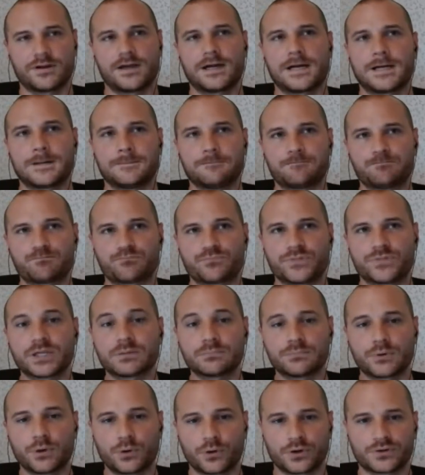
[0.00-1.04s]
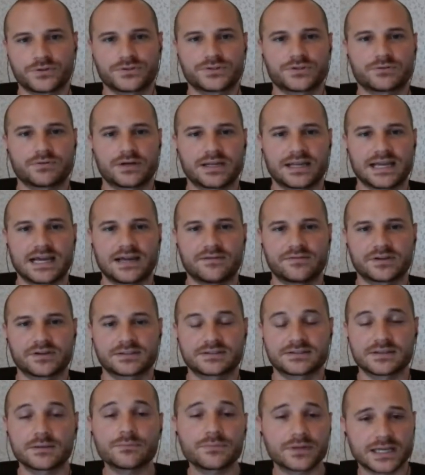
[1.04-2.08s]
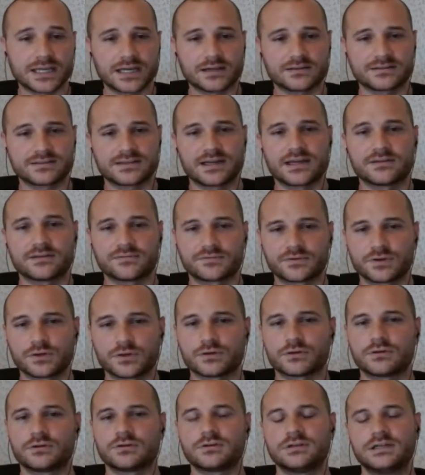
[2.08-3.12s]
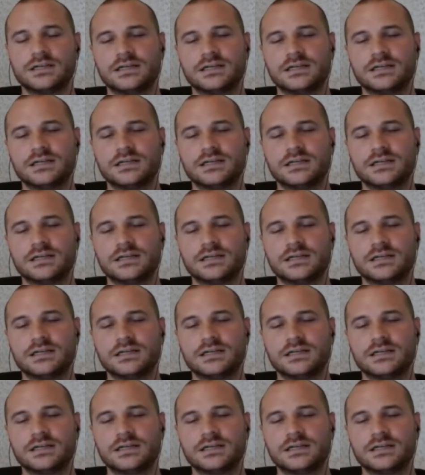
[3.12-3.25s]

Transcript: the importance around having something outside of Google